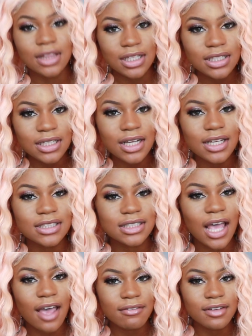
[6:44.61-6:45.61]
Linda is
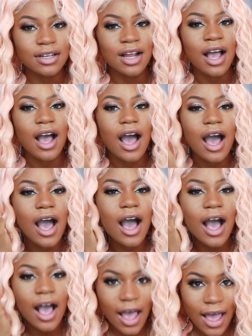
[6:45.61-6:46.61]
having
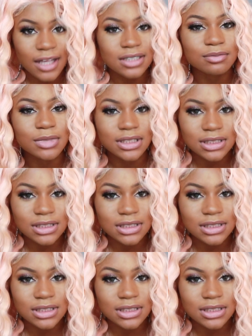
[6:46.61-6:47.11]
an asthma